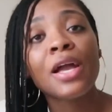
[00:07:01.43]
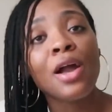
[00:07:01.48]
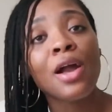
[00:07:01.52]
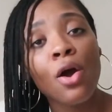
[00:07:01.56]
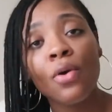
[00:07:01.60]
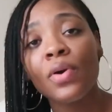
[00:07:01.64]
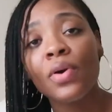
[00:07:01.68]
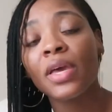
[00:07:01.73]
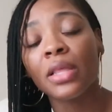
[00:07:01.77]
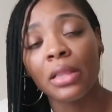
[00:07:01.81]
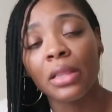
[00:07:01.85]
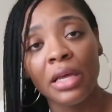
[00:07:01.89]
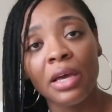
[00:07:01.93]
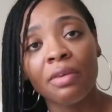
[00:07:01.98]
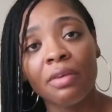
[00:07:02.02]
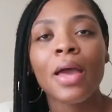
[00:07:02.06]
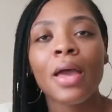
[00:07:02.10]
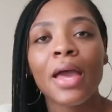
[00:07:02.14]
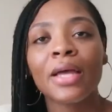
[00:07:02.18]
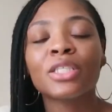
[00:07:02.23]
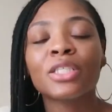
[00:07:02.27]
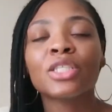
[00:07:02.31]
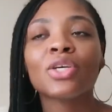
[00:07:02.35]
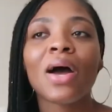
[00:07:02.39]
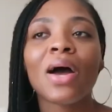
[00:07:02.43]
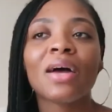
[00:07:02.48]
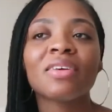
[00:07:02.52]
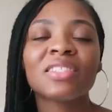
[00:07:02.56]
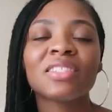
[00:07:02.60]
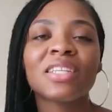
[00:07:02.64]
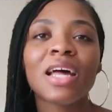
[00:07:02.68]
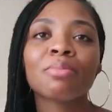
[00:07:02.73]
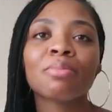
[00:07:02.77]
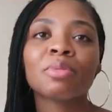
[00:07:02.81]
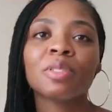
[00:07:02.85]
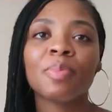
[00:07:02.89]
gonna get left and so i
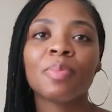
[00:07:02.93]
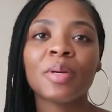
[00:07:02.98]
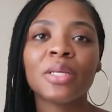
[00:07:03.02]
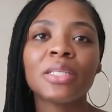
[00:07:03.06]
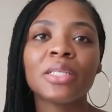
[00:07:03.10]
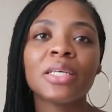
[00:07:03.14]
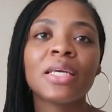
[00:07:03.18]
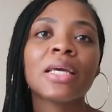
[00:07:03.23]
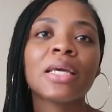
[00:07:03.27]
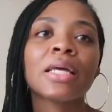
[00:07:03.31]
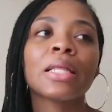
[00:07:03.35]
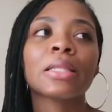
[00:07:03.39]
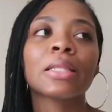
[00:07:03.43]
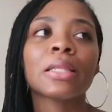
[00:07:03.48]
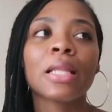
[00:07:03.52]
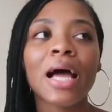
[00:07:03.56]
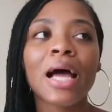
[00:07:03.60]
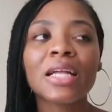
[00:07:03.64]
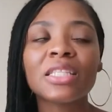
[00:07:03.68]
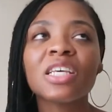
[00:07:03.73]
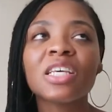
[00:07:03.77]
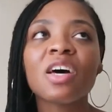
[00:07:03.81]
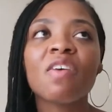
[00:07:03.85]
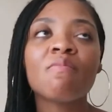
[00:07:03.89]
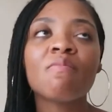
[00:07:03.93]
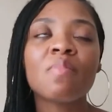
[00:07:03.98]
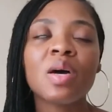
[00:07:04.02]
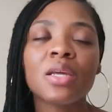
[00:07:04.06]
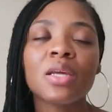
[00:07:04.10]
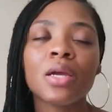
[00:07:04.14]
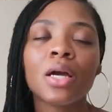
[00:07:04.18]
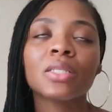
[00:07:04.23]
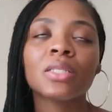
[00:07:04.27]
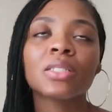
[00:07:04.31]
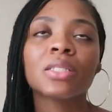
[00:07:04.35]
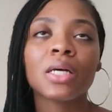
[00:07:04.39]
stopped spending lots of
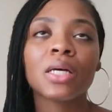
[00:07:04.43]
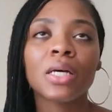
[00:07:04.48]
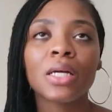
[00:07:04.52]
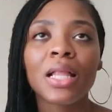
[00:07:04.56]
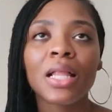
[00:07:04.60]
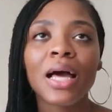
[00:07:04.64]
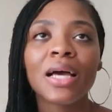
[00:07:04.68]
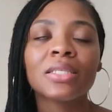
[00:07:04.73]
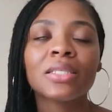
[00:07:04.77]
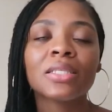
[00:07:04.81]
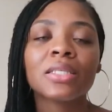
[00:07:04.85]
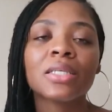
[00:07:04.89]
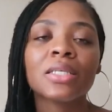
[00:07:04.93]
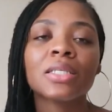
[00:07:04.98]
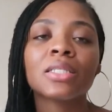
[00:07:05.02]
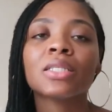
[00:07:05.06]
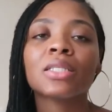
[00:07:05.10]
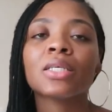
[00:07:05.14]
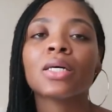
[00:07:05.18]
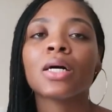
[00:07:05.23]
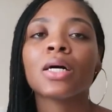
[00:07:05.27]
money on sunglasses